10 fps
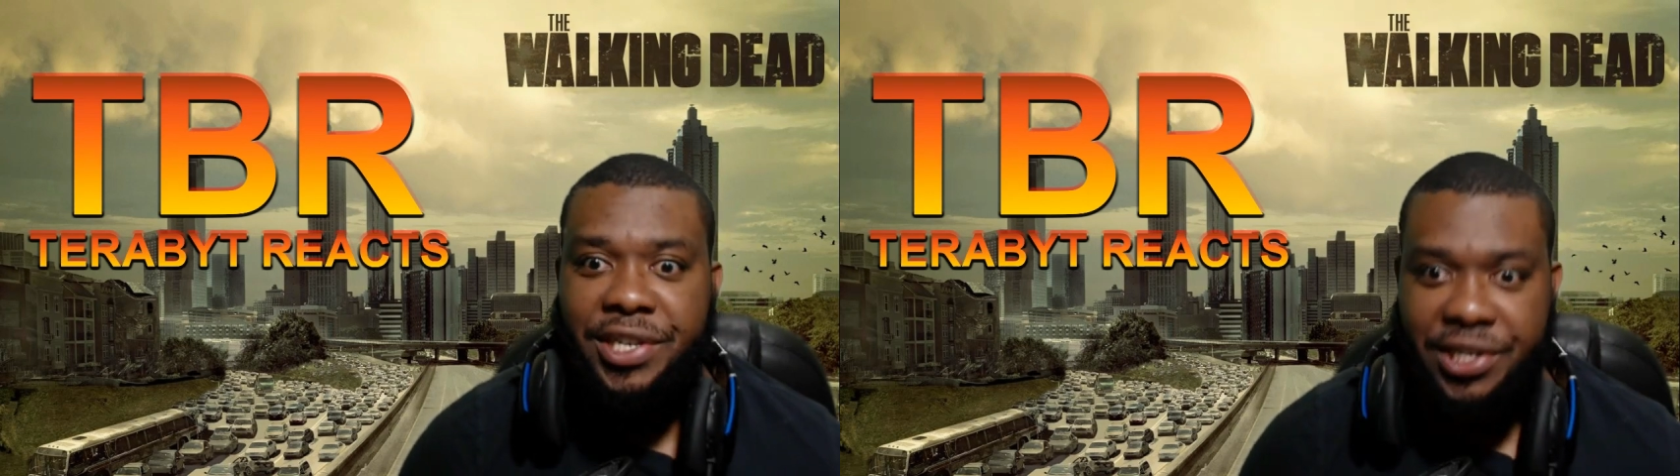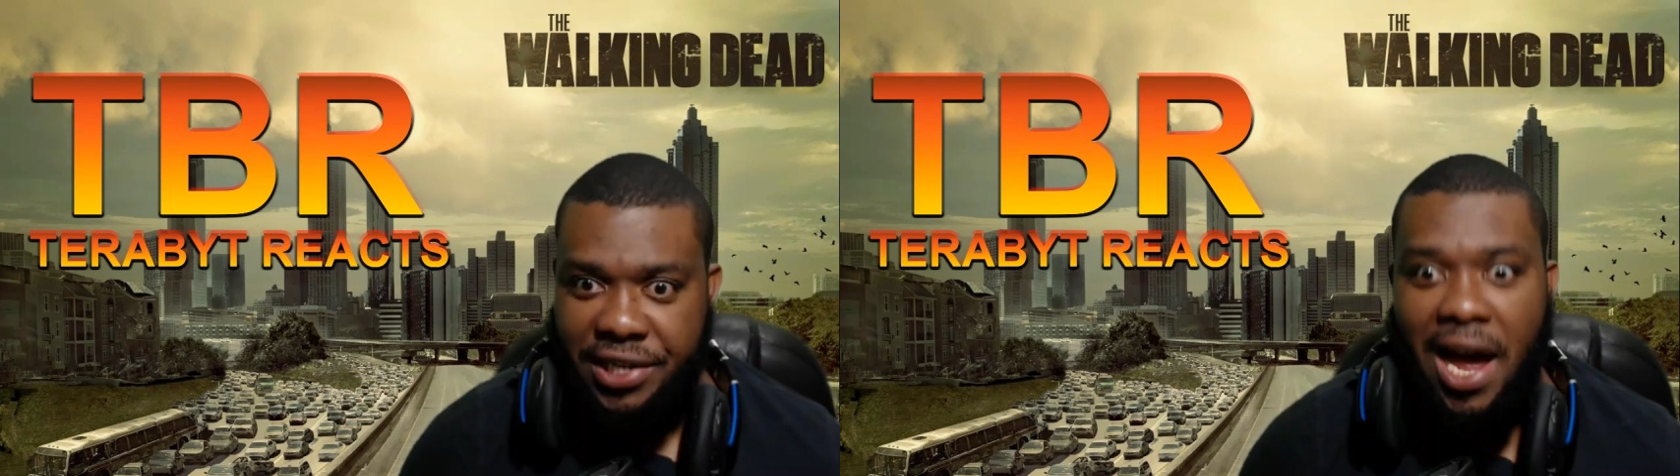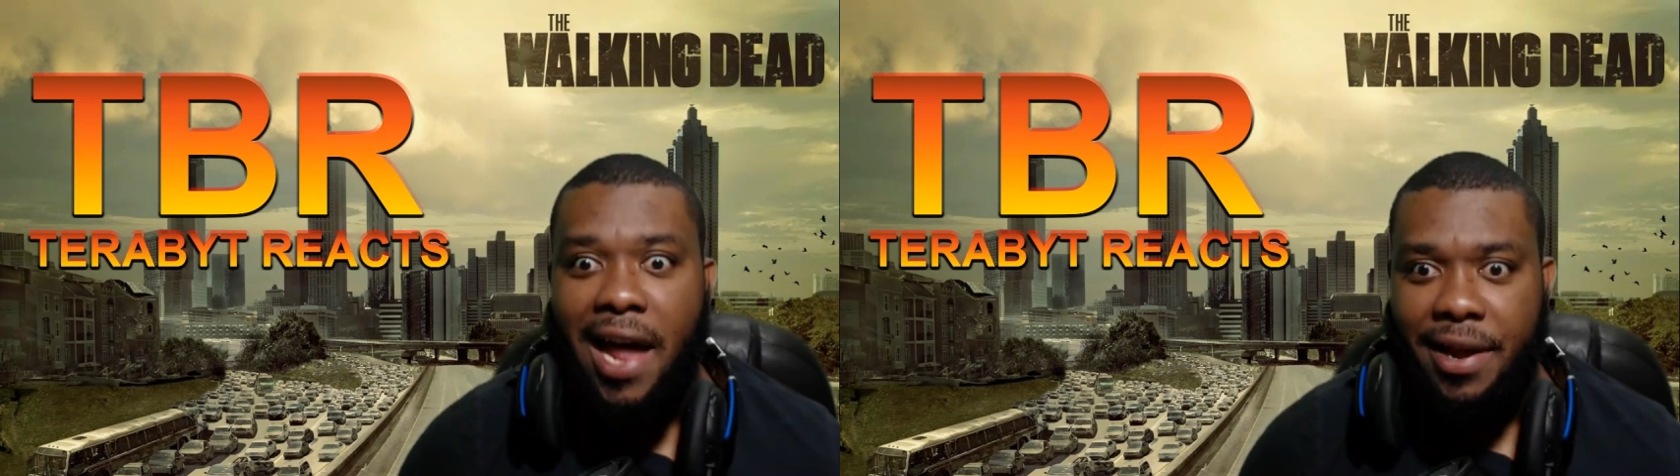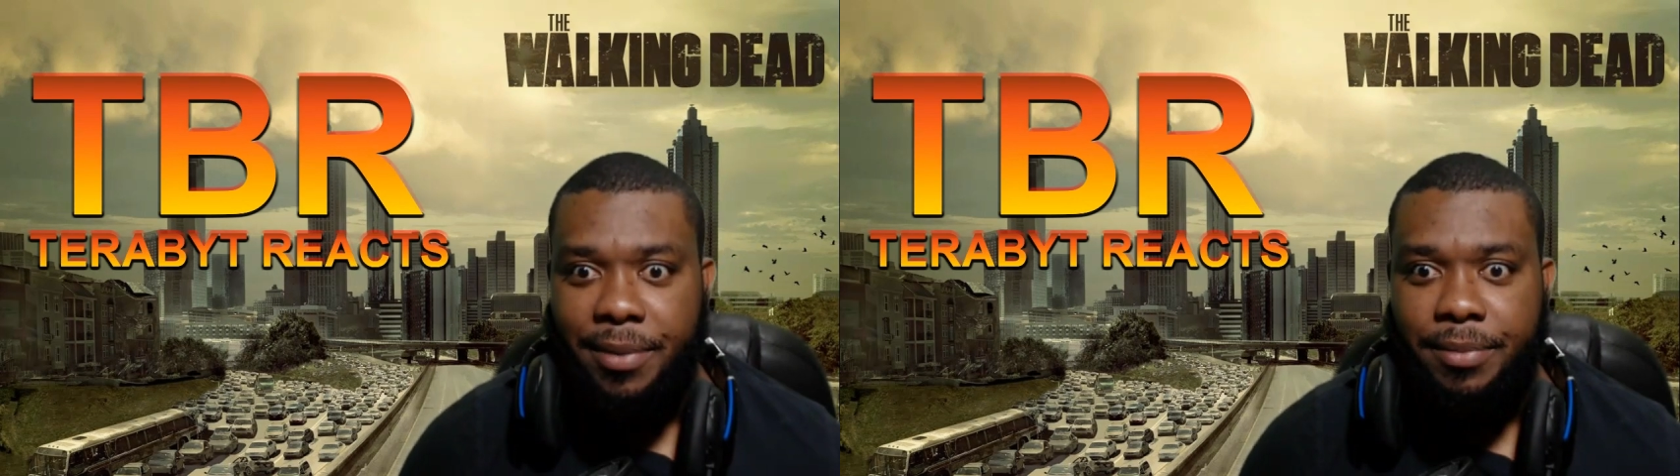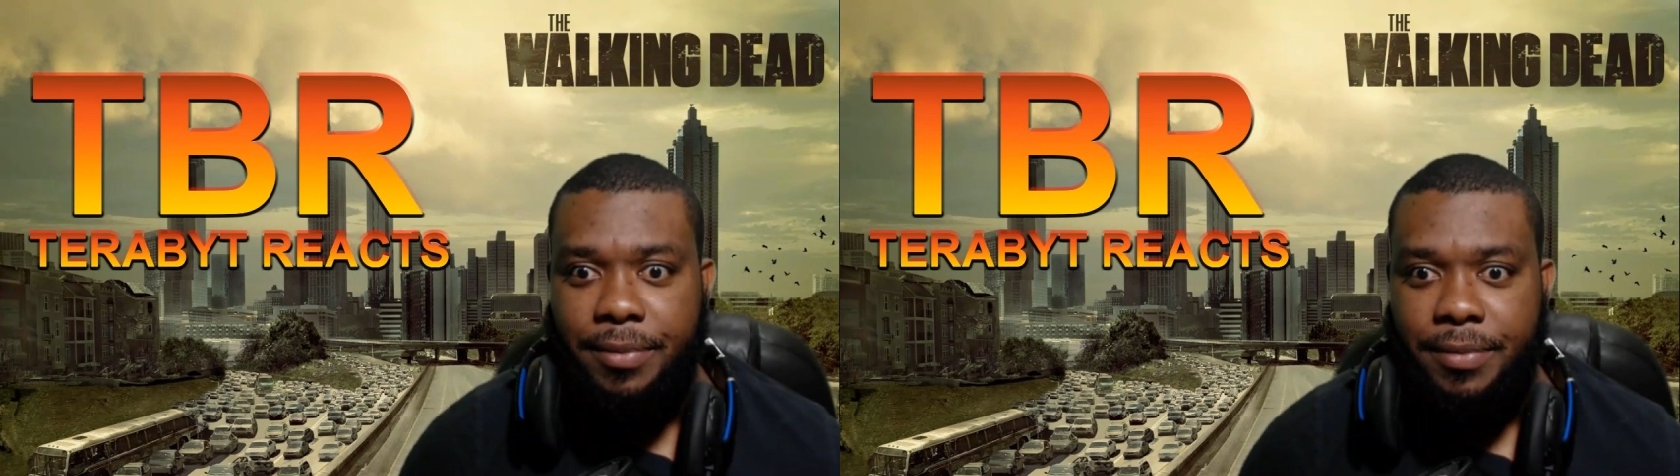shot
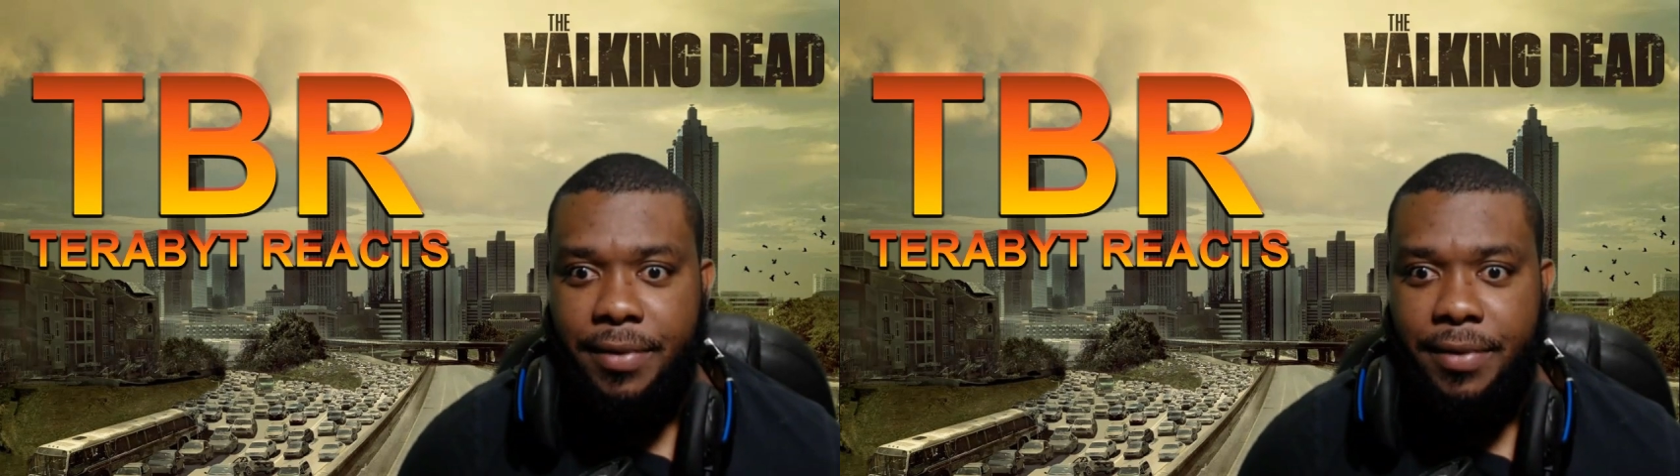him